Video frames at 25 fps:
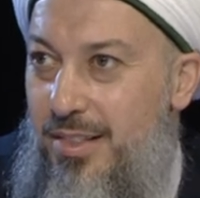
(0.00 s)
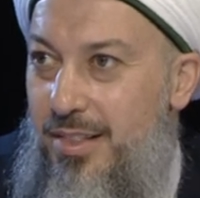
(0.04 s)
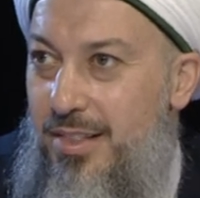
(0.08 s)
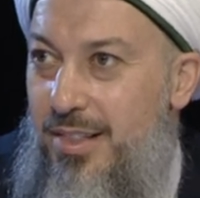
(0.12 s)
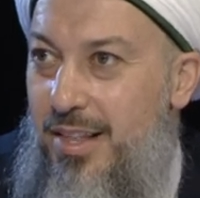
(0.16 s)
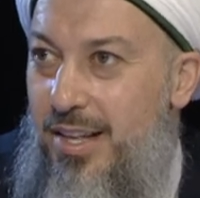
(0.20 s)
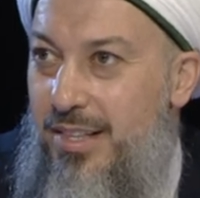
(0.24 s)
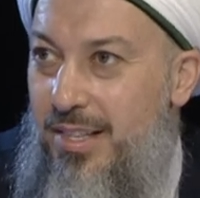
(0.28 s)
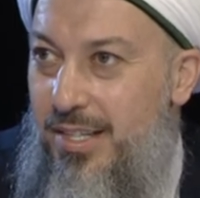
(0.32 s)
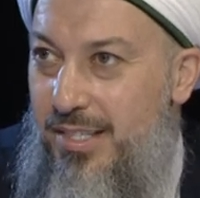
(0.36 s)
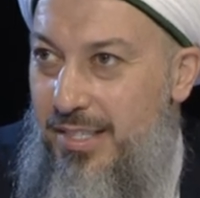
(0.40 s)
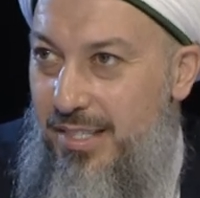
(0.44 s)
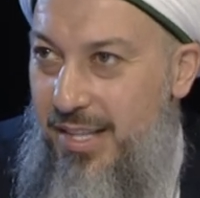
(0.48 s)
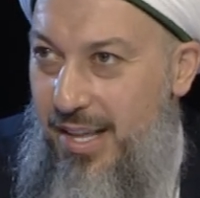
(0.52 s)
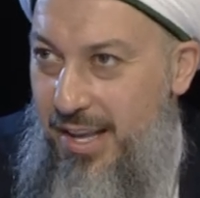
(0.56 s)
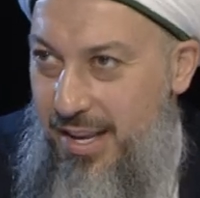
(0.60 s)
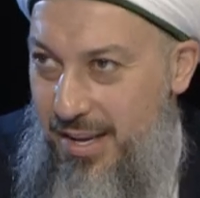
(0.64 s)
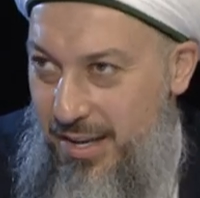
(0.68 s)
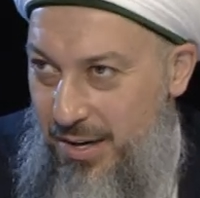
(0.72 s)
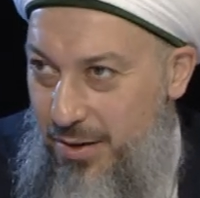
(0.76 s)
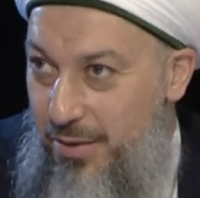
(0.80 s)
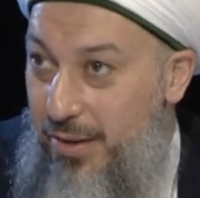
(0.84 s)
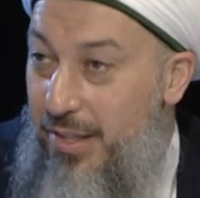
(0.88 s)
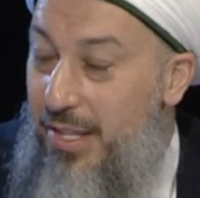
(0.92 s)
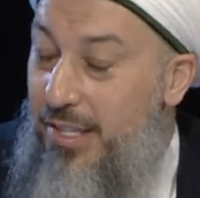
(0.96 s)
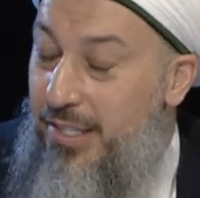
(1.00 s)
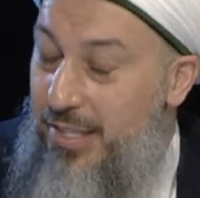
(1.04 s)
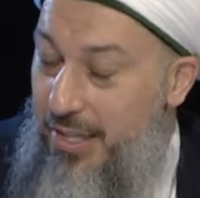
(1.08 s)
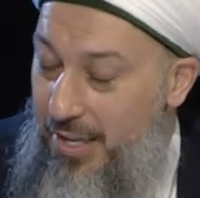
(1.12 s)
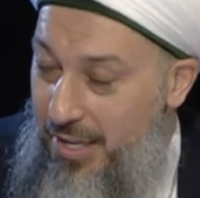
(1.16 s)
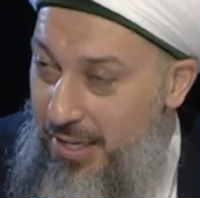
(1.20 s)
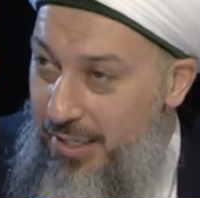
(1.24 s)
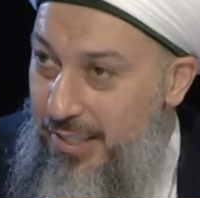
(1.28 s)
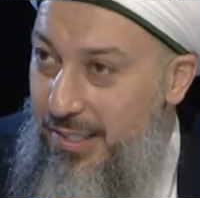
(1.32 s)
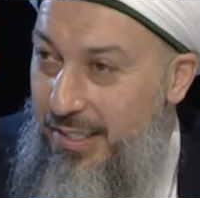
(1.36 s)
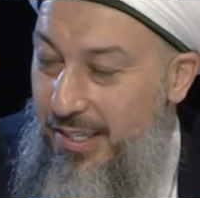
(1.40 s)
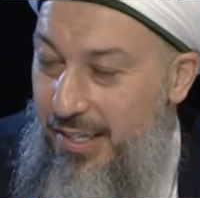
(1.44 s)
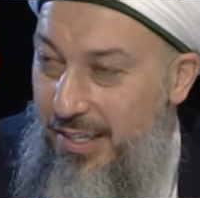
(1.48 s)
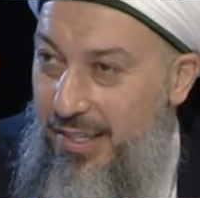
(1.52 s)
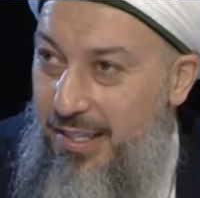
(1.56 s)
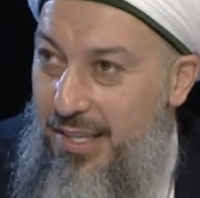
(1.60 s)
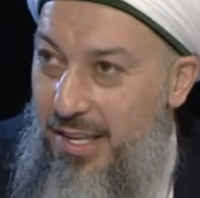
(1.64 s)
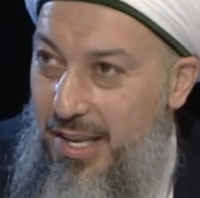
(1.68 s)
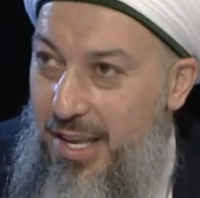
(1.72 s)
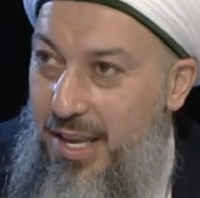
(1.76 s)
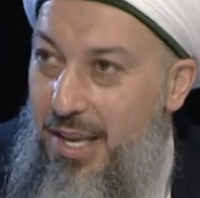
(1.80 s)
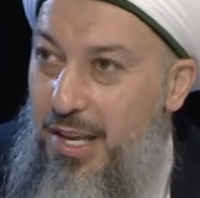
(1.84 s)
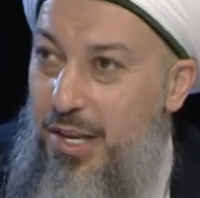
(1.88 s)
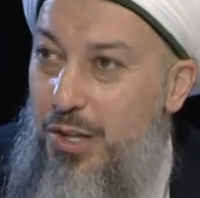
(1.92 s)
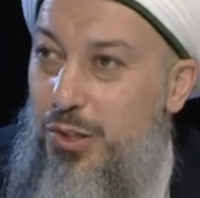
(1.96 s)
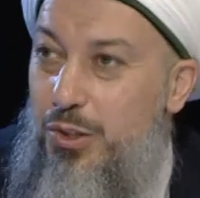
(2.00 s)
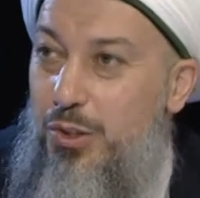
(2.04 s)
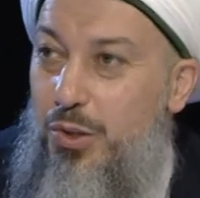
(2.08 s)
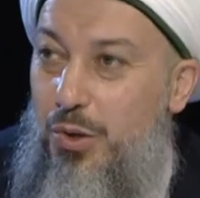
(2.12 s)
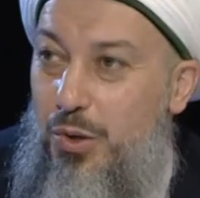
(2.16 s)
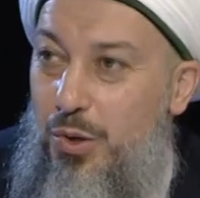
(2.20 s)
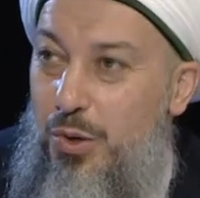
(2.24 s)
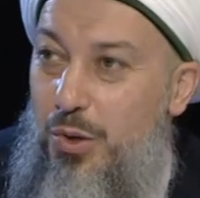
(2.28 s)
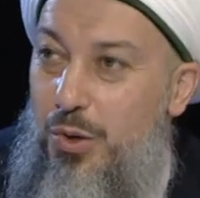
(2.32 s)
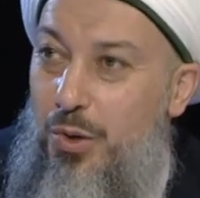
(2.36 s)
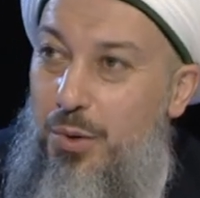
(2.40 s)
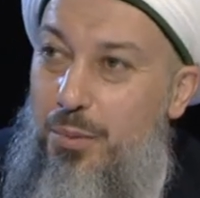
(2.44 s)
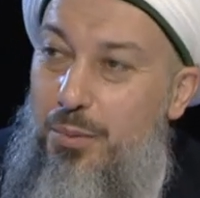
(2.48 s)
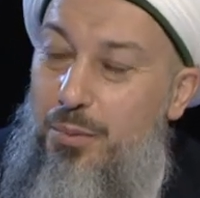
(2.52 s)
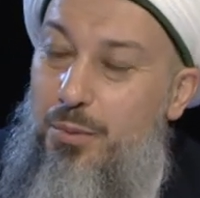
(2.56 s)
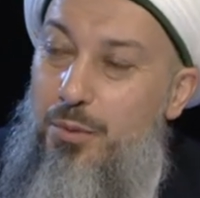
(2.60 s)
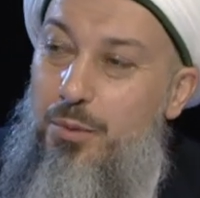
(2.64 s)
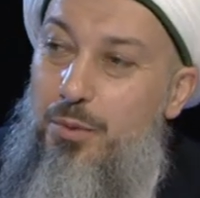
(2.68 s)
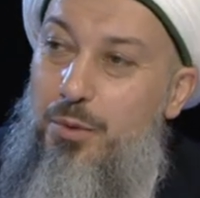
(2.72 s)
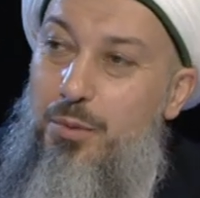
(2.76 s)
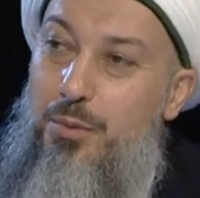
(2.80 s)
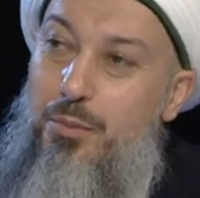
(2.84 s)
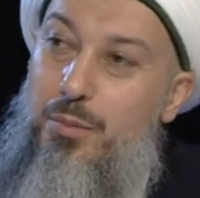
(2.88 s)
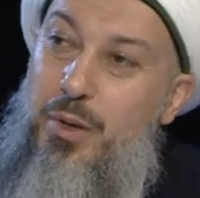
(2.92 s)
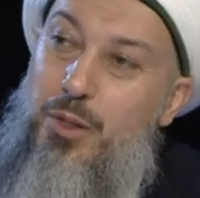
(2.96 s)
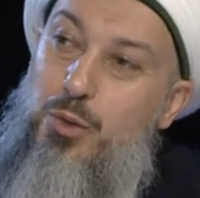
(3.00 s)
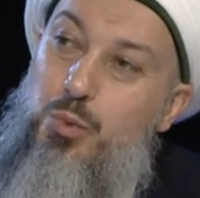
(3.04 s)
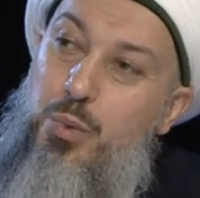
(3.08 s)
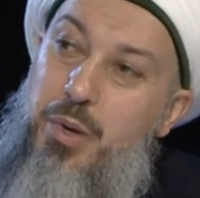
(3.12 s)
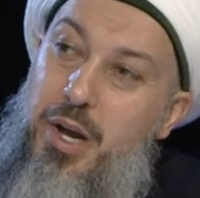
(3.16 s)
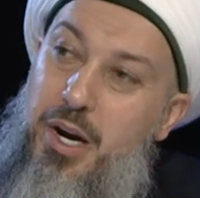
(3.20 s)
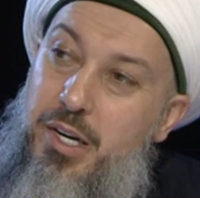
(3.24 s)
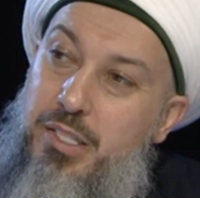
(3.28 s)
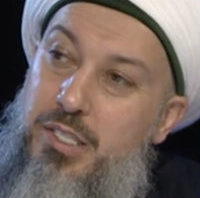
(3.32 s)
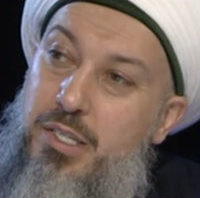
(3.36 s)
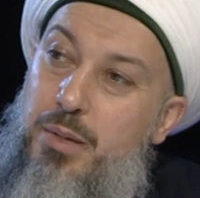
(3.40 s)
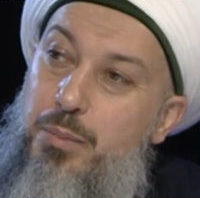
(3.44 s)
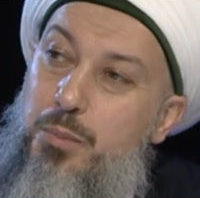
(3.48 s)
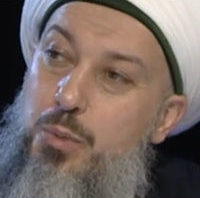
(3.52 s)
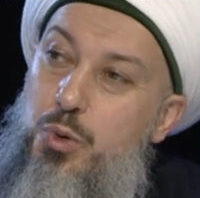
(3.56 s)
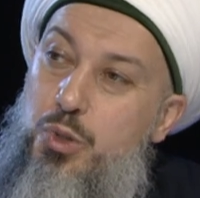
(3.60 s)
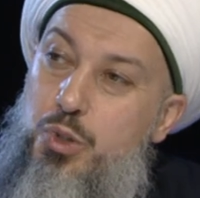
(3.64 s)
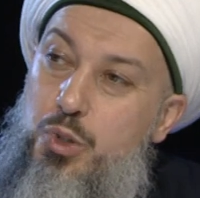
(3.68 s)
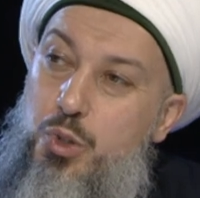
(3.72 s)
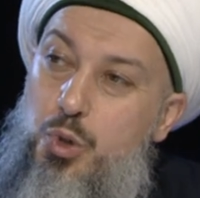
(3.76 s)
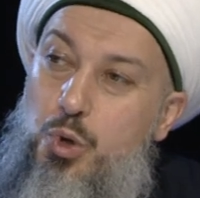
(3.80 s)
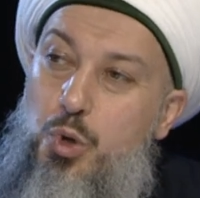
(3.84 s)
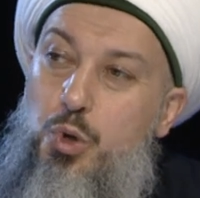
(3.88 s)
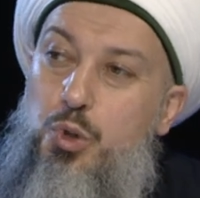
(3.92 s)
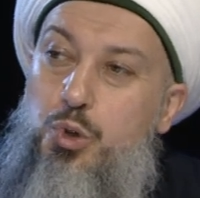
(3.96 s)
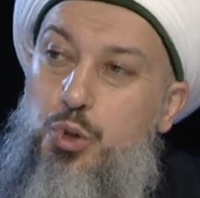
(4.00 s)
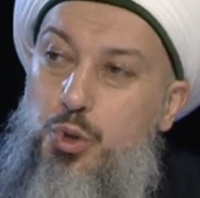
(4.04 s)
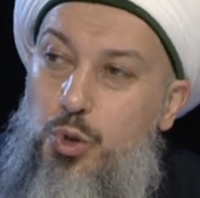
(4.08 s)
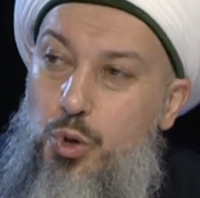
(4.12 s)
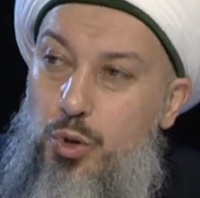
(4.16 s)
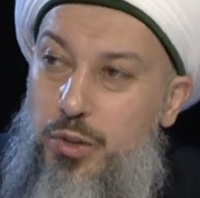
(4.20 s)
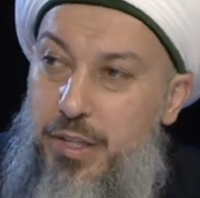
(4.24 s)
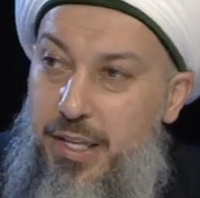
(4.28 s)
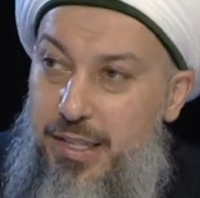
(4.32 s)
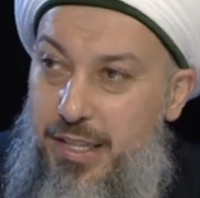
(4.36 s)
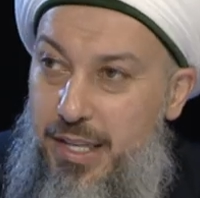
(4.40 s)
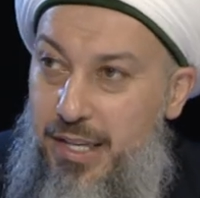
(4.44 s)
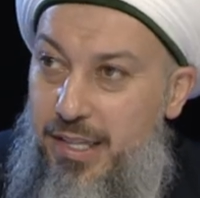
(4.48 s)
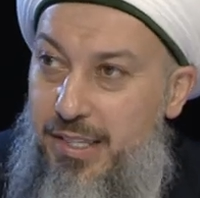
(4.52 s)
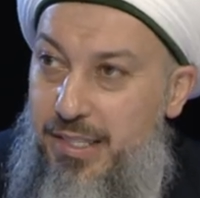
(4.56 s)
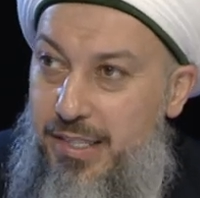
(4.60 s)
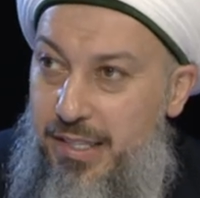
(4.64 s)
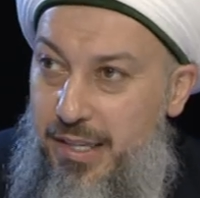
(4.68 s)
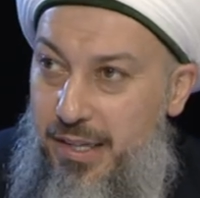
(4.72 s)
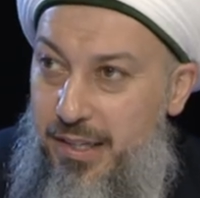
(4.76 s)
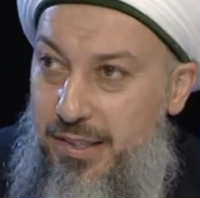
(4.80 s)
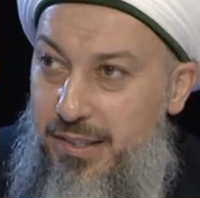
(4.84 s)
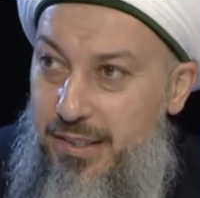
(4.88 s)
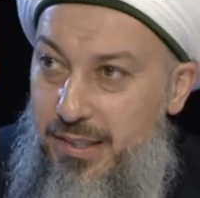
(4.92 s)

That is the anger. It is an instinct. So, but we are supposed to control that instinct.